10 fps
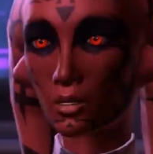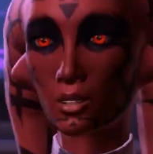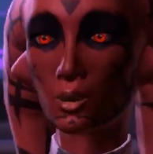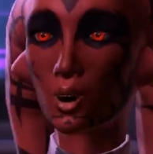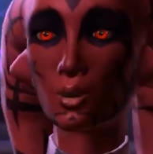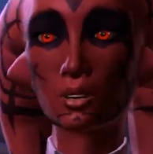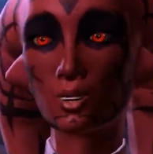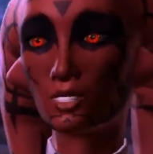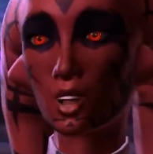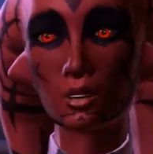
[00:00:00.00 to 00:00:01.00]
Anyway, we
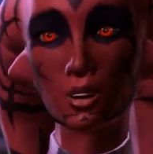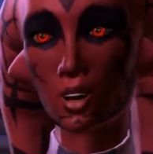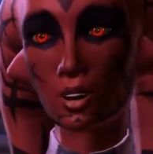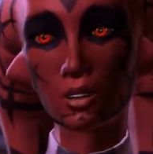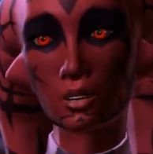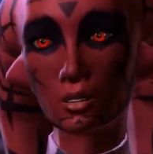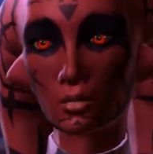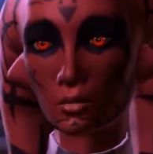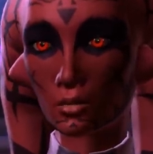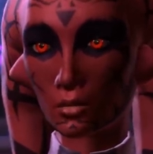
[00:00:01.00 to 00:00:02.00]
were flying high.
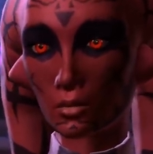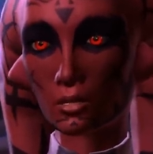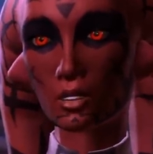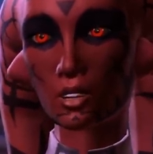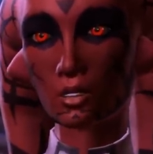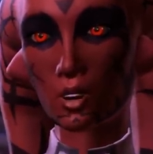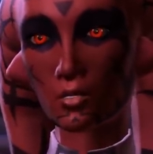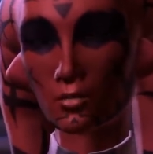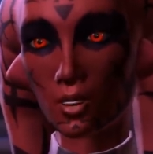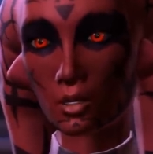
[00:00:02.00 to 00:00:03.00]
Did a
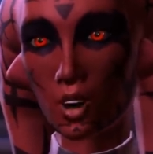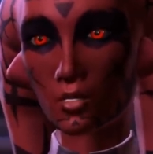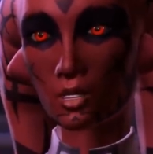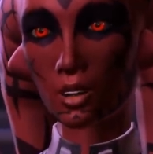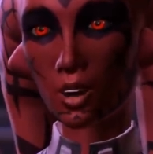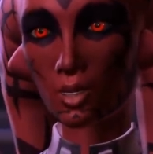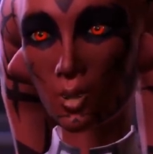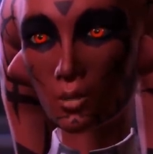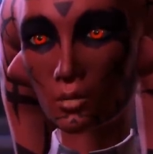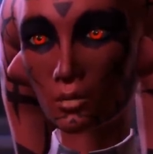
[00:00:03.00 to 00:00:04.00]
couple more jobs
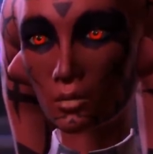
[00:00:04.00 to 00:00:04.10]
together.